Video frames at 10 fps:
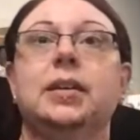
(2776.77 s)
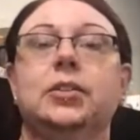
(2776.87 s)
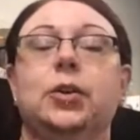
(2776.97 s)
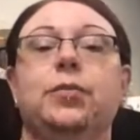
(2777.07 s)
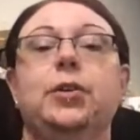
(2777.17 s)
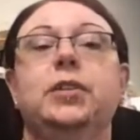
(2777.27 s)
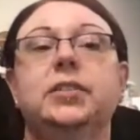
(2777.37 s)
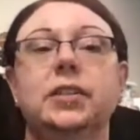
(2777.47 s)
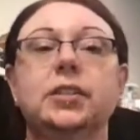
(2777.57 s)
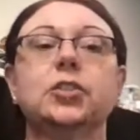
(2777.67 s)
So if I were to
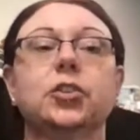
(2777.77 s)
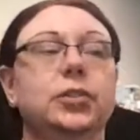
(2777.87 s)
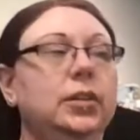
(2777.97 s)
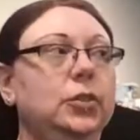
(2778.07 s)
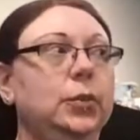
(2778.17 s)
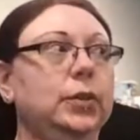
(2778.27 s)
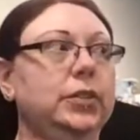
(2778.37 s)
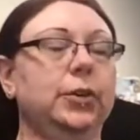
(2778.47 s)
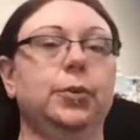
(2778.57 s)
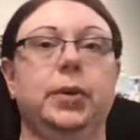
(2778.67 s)
sit there and do a
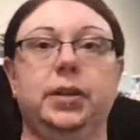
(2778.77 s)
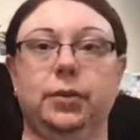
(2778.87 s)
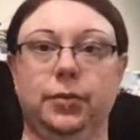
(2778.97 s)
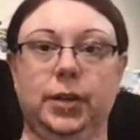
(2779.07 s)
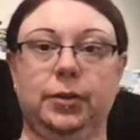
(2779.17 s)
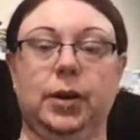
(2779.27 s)
tarot reading for you,